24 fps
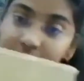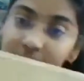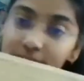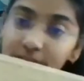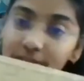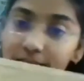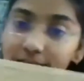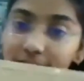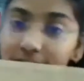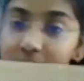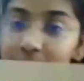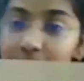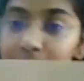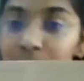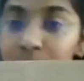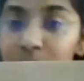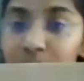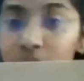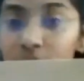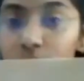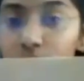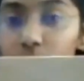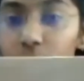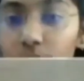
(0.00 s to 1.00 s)
Okay.
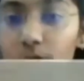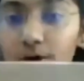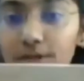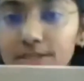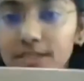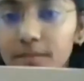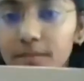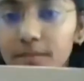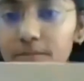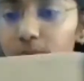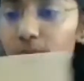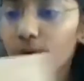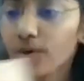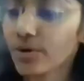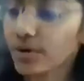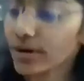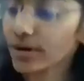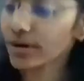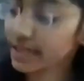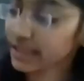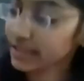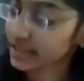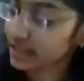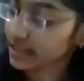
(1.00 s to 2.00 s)
On the
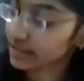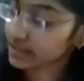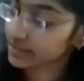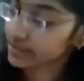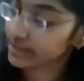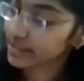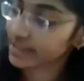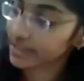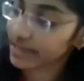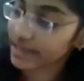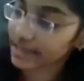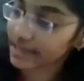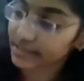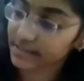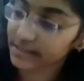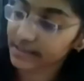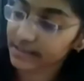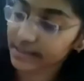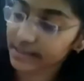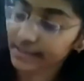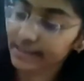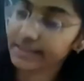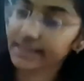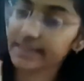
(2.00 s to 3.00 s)
board, there are
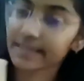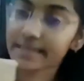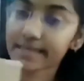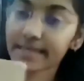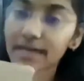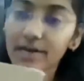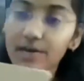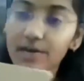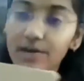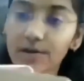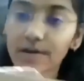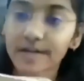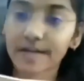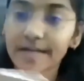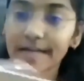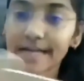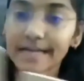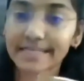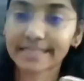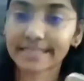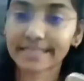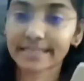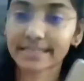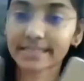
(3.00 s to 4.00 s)
the
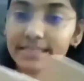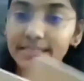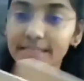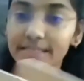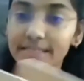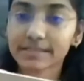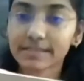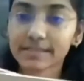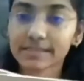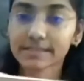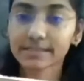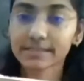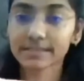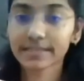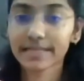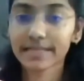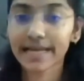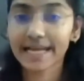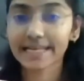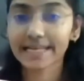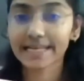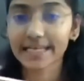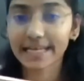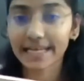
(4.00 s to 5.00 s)
letters
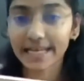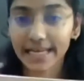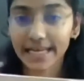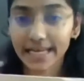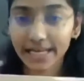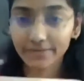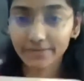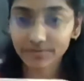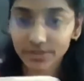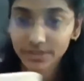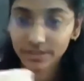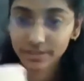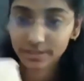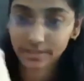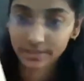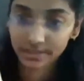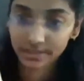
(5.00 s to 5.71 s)
engraved.